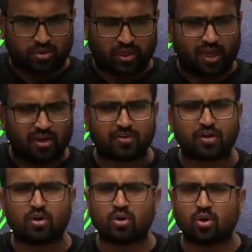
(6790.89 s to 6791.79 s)

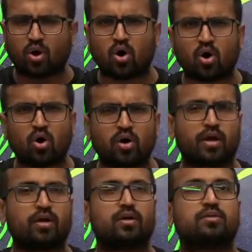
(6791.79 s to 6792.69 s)
heavy long
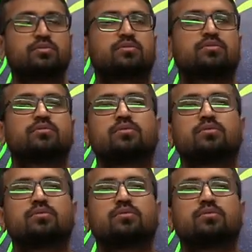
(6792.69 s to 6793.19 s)
hairs,